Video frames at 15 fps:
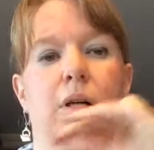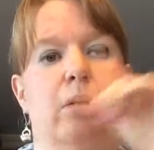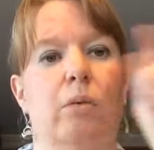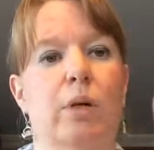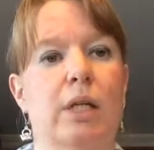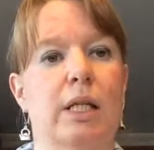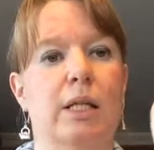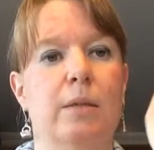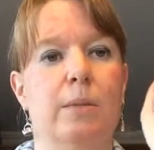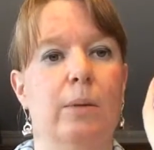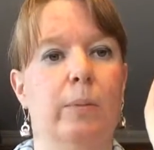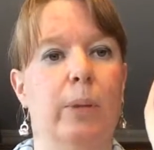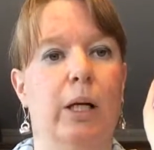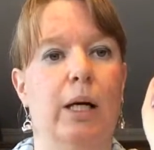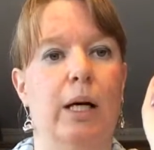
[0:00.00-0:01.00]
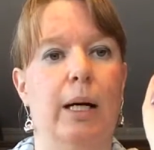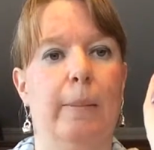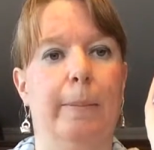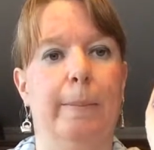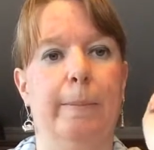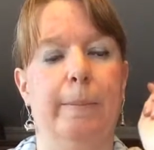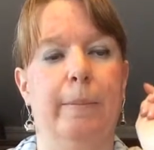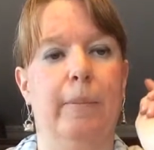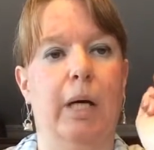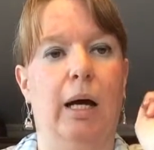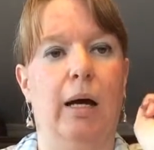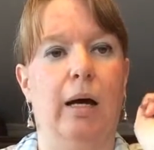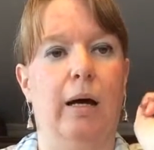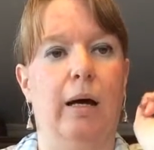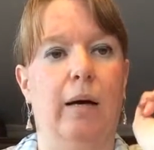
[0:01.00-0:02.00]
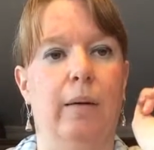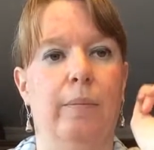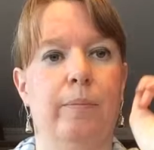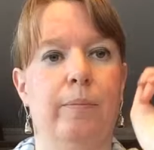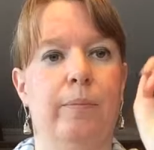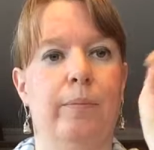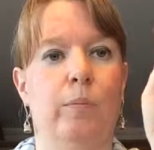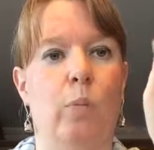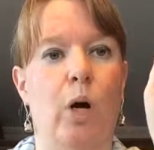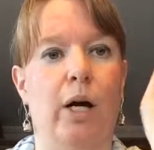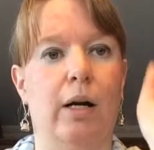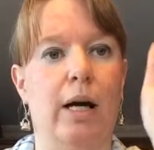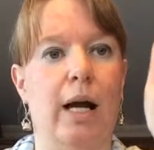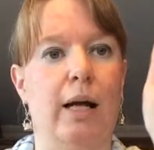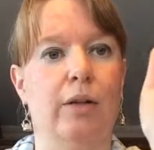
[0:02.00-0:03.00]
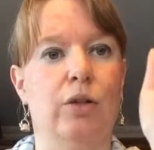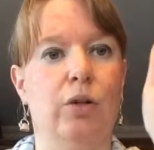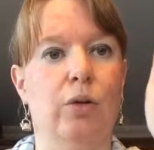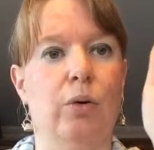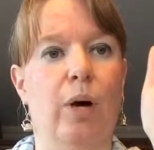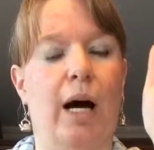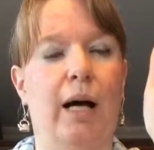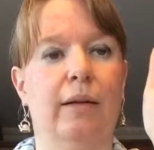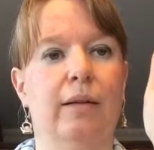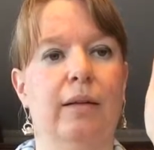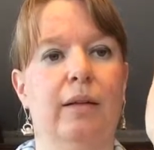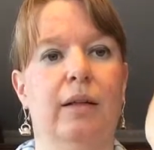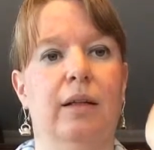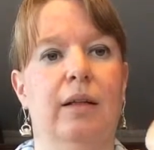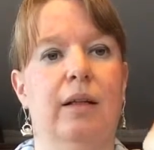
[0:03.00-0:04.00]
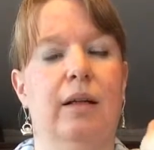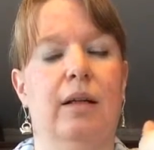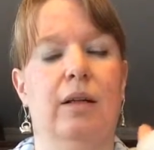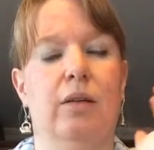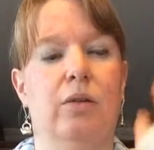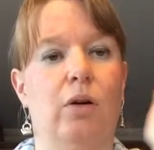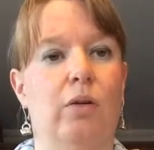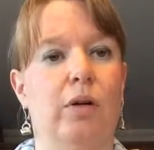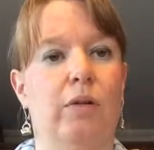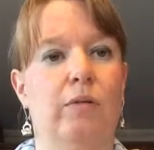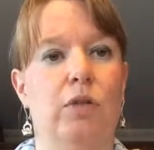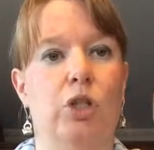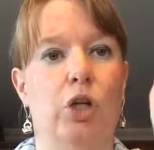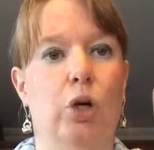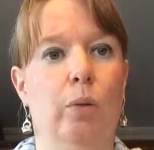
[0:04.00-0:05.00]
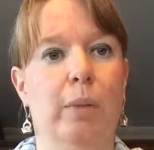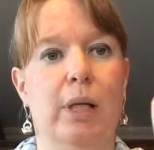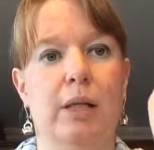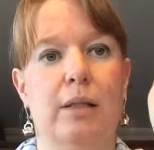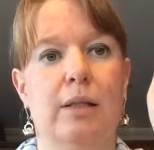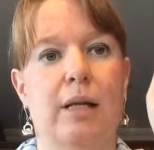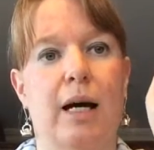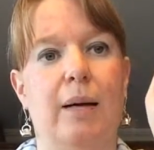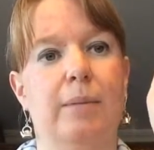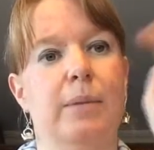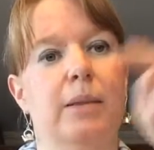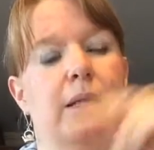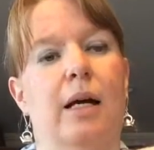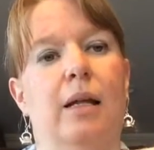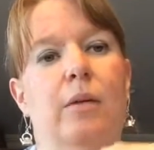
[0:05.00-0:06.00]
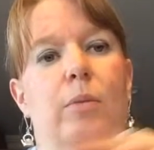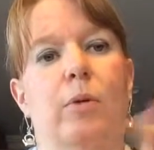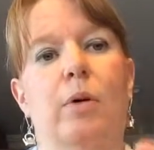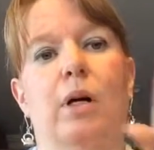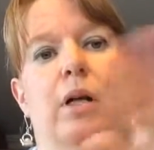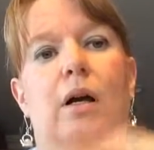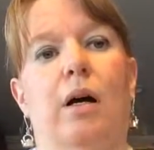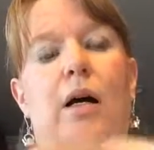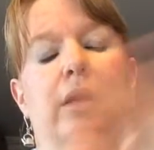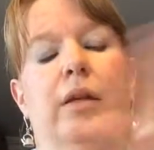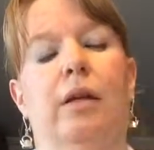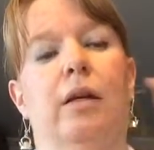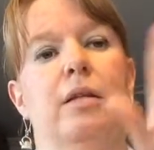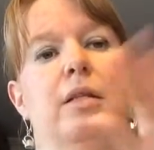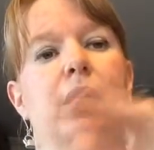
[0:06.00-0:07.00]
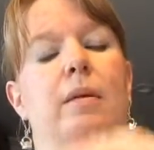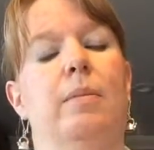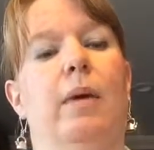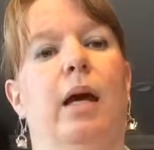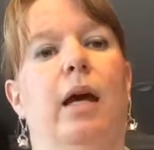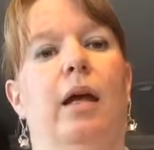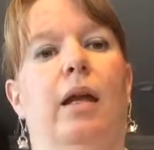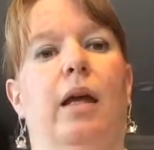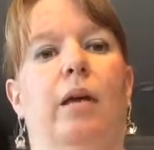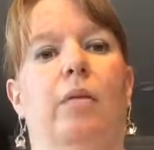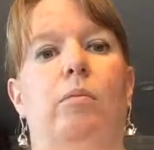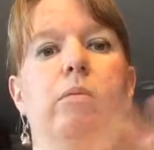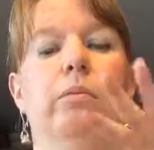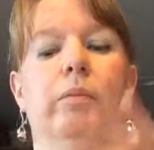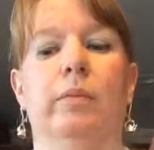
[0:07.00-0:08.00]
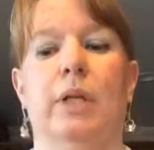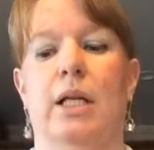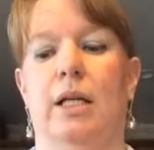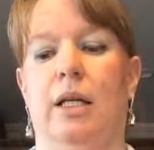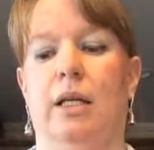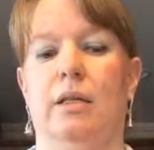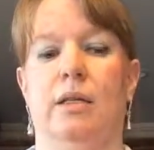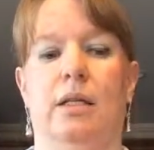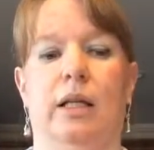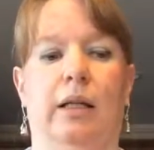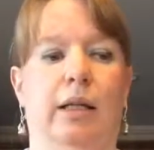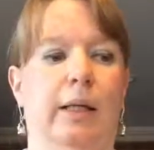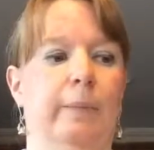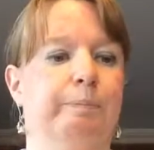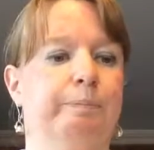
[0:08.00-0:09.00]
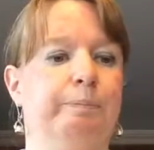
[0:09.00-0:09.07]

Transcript: One teaspoon per cup, um, water not too hot. Throw it in two minutes tops on the boil, on the steep, and then mm, it is deadly.